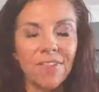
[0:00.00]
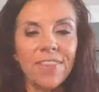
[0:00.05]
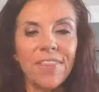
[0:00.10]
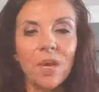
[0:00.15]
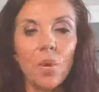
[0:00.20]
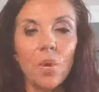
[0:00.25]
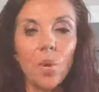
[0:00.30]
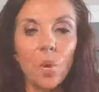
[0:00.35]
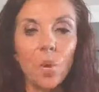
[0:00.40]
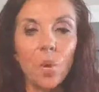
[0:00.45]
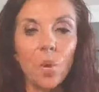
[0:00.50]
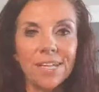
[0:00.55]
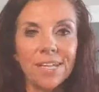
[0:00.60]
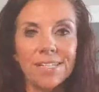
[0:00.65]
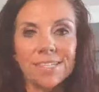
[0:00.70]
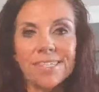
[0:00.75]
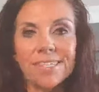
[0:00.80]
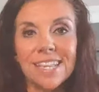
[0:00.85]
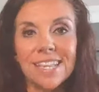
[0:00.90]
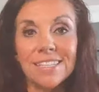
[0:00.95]
the
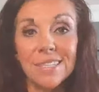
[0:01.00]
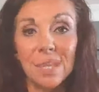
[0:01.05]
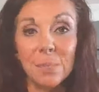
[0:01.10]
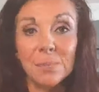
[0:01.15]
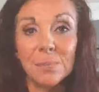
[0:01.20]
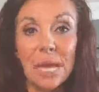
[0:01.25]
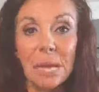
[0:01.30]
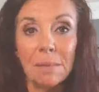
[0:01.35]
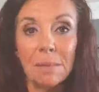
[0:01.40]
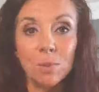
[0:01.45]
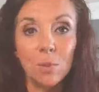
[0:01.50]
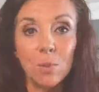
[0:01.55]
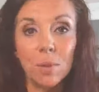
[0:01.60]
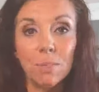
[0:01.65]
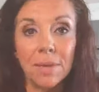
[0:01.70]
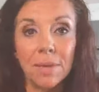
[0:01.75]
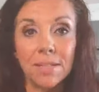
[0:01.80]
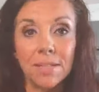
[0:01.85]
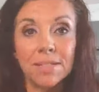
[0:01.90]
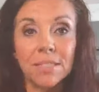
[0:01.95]
organs that sometimes
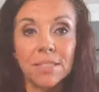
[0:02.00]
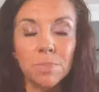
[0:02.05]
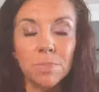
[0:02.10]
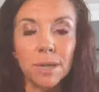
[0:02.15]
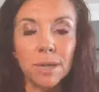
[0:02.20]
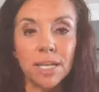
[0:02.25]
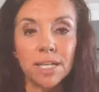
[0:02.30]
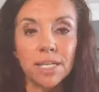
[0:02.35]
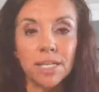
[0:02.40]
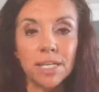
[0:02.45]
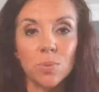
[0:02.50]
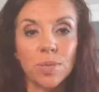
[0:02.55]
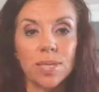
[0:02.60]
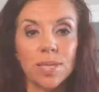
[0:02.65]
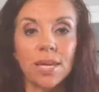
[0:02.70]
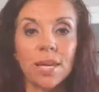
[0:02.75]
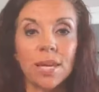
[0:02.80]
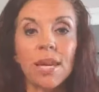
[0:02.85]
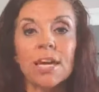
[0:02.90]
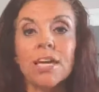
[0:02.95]
we miss because
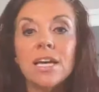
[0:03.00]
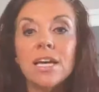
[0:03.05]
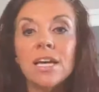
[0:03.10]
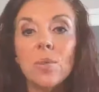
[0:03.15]
we